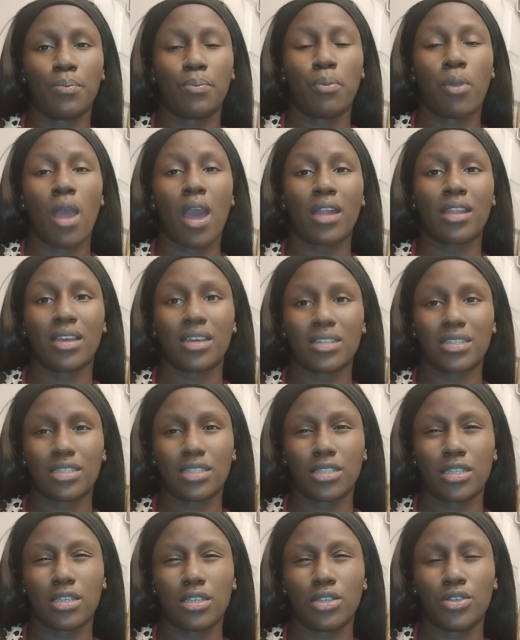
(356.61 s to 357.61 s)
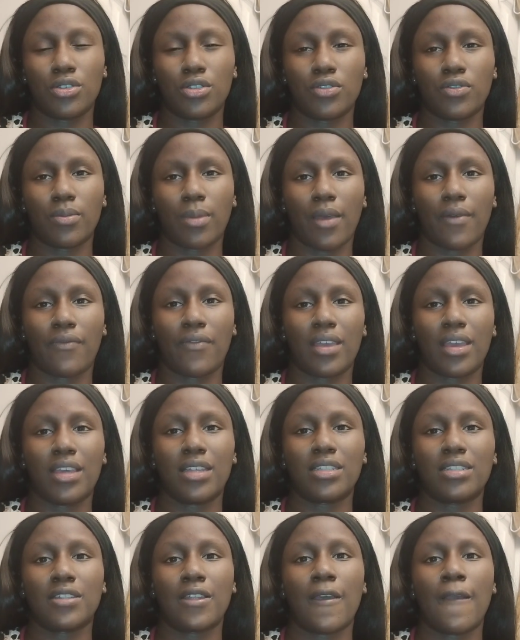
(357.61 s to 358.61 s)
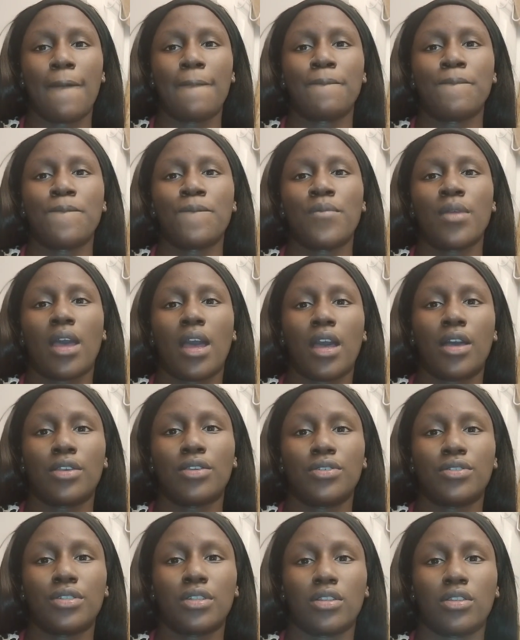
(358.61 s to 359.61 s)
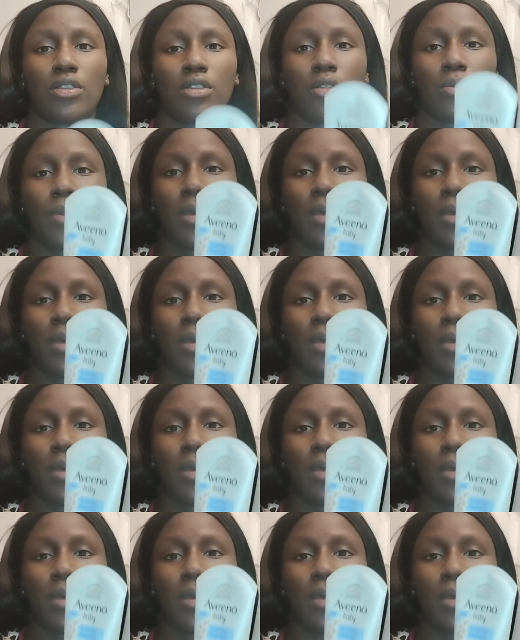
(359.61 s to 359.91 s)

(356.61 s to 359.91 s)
products to use for my face. I'll use a little